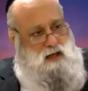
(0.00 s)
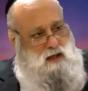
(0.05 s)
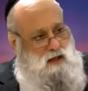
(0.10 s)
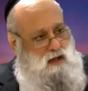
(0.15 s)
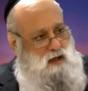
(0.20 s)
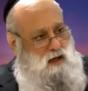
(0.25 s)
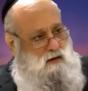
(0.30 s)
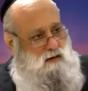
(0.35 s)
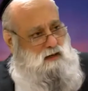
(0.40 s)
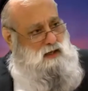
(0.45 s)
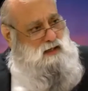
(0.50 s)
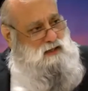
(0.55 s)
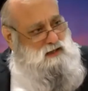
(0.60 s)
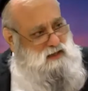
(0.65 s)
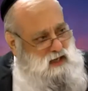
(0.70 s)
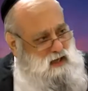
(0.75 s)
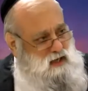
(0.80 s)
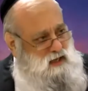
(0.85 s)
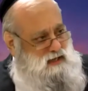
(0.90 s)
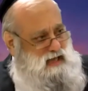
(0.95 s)
You know,
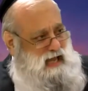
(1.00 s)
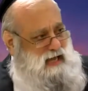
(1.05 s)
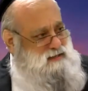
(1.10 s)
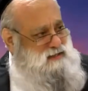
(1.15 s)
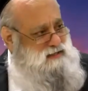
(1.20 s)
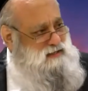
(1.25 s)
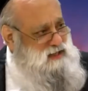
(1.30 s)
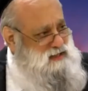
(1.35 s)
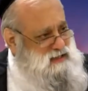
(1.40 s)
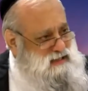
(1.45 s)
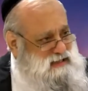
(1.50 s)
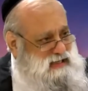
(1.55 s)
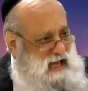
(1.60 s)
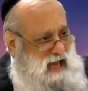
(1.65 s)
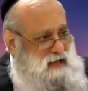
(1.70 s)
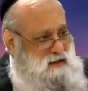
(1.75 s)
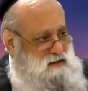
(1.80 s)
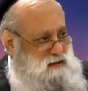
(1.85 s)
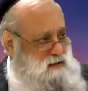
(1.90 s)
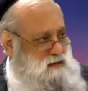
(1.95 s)
that's the
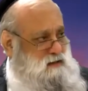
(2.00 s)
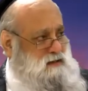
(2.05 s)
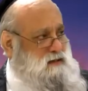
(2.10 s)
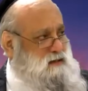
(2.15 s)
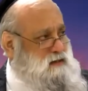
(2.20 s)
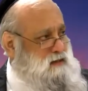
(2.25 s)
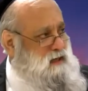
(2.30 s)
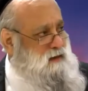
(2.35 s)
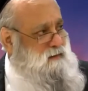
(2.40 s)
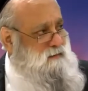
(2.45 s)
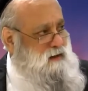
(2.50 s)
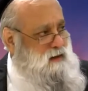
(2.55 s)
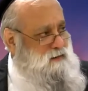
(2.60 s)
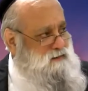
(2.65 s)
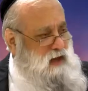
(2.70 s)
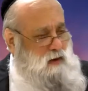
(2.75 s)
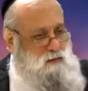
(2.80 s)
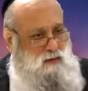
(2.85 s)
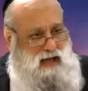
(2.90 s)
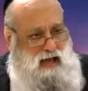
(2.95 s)
sense
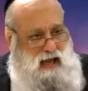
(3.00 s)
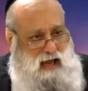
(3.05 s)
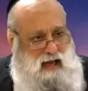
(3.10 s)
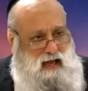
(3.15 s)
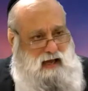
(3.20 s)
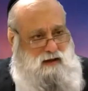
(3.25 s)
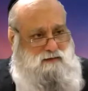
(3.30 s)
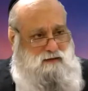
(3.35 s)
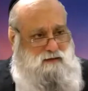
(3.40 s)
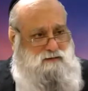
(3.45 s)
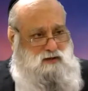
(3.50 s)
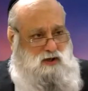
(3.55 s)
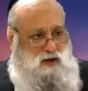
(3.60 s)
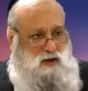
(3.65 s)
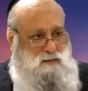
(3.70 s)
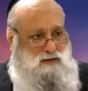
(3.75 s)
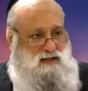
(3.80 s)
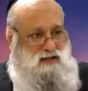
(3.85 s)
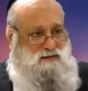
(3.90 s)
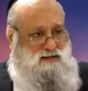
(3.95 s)
that we have in
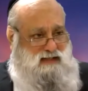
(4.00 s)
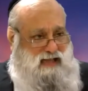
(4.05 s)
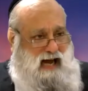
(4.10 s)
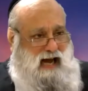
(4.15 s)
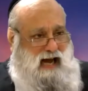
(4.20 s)
terms of